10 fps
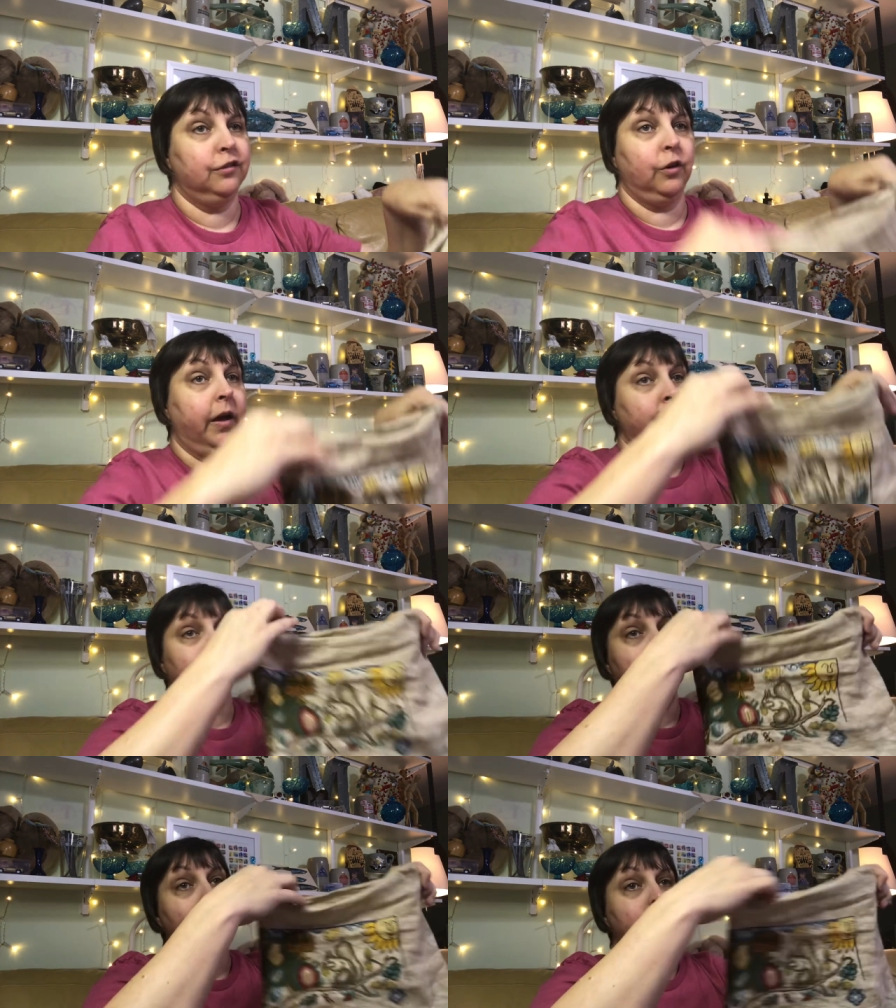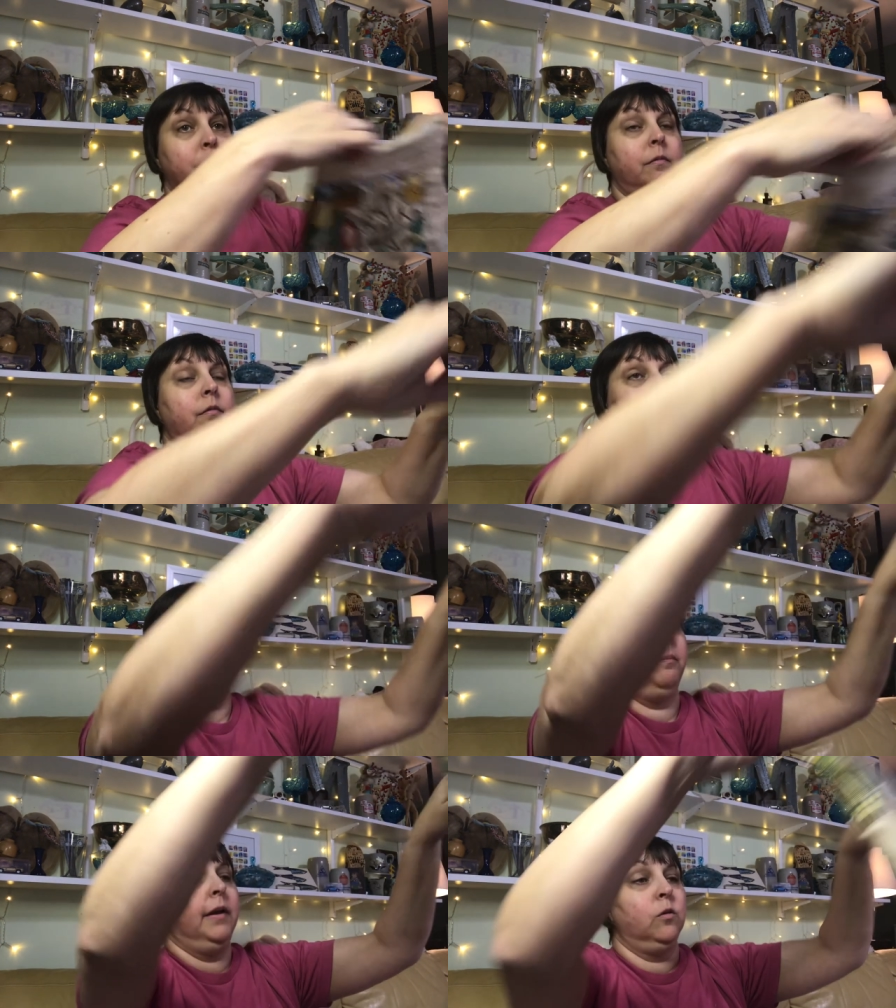So I have not
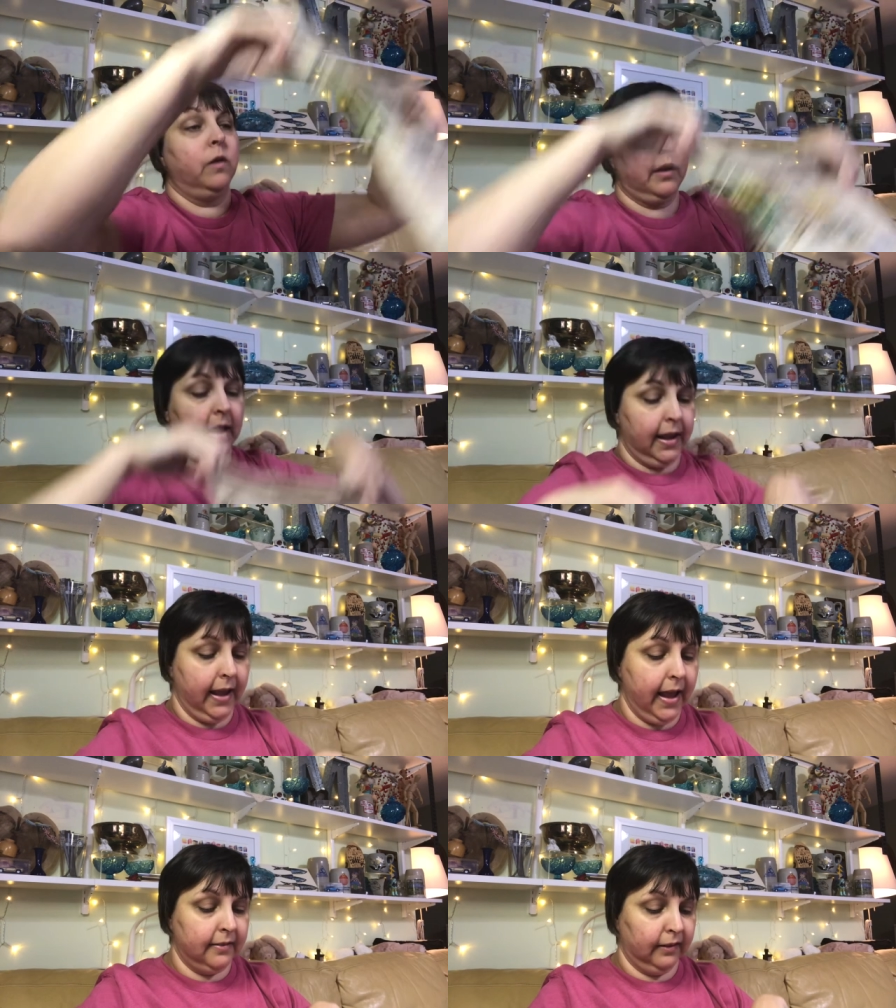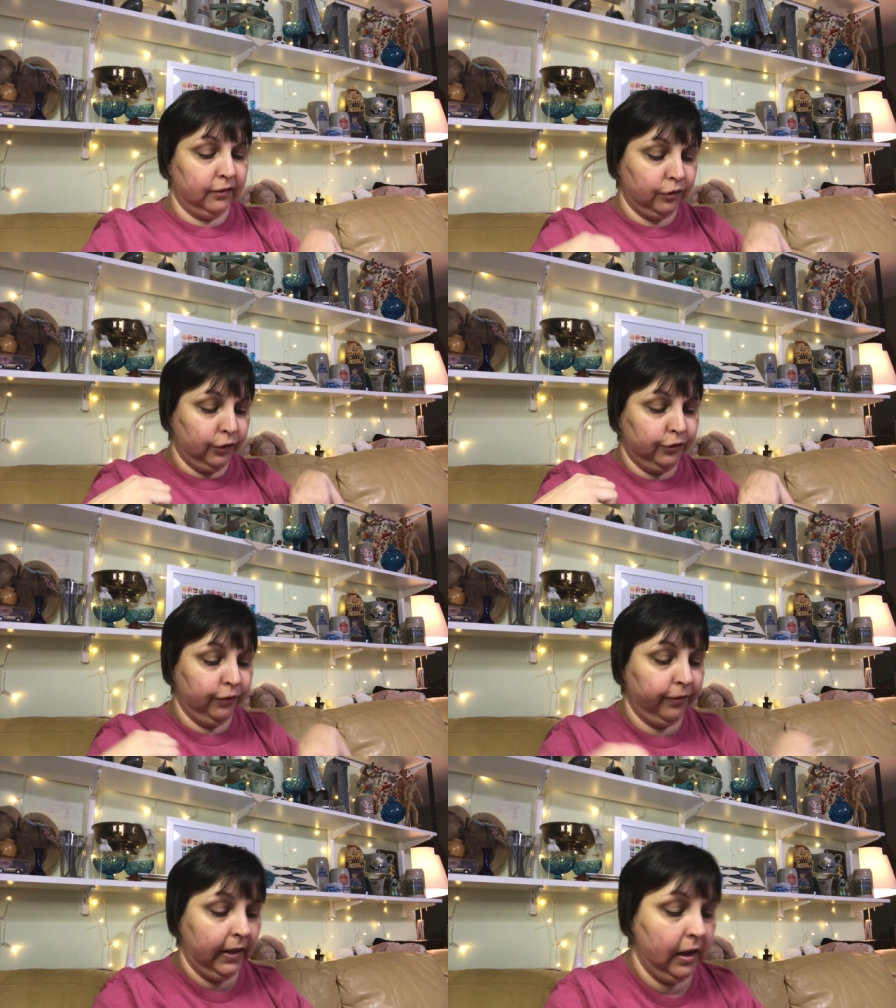been working as
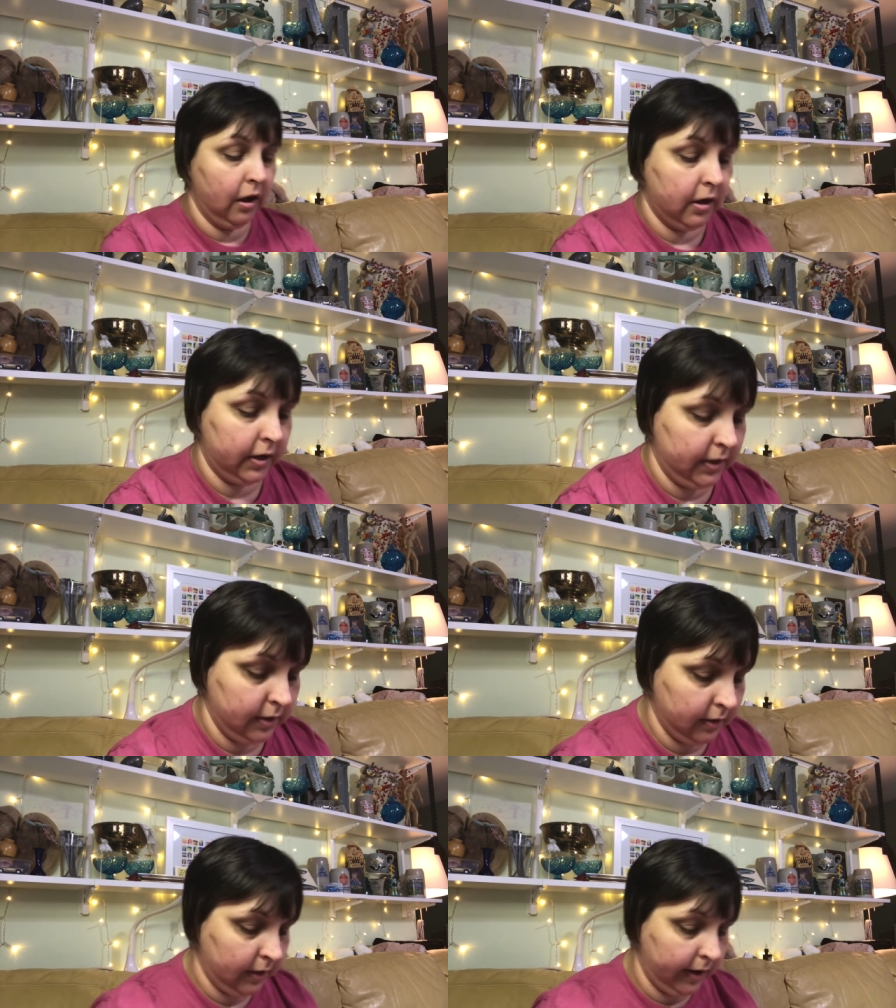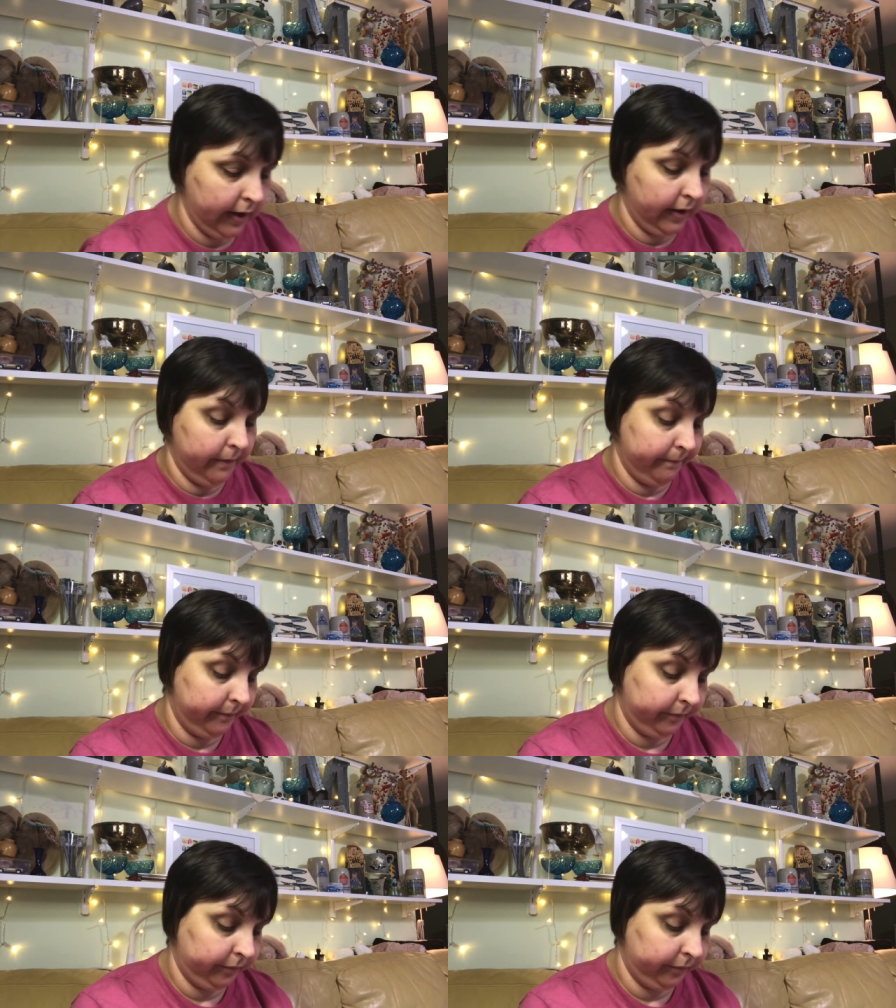exclusively on um,